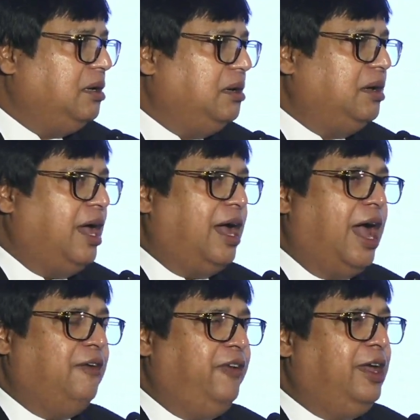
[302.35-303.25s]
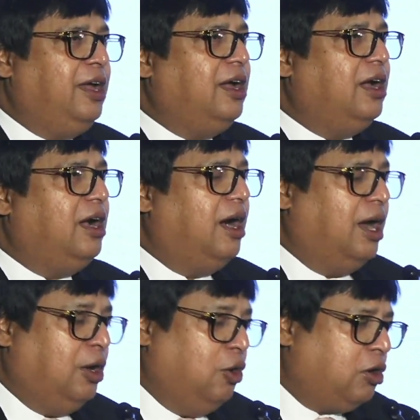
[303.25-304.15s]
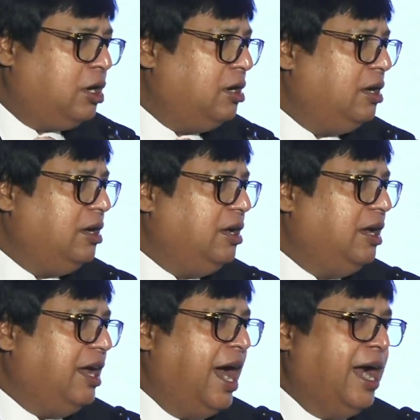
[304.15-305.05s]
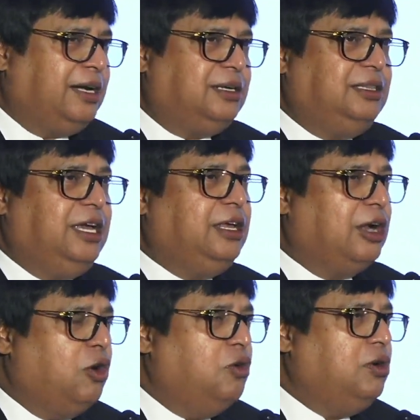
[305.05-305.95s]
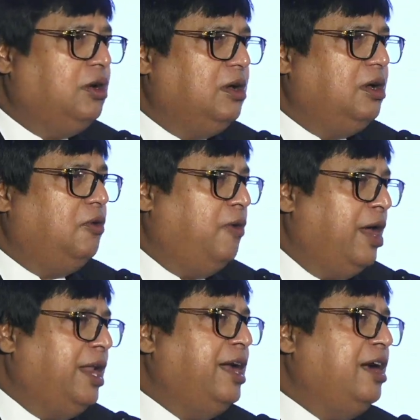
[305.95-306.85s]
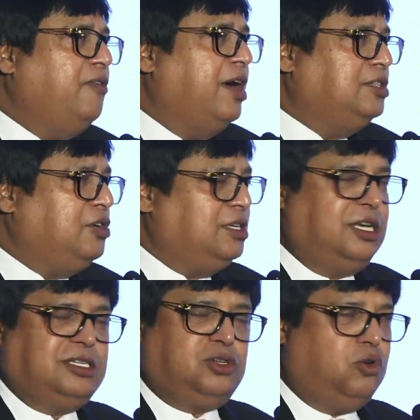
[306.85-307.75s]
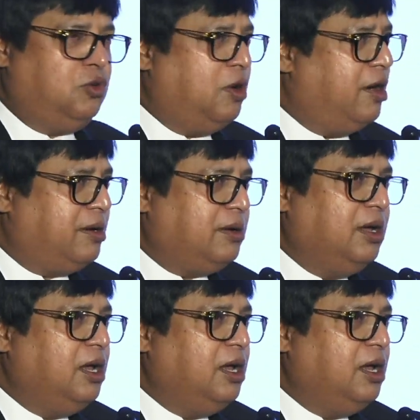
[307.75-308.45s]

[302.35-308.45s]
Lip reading: having a look at the ground well in advance. You can just go to our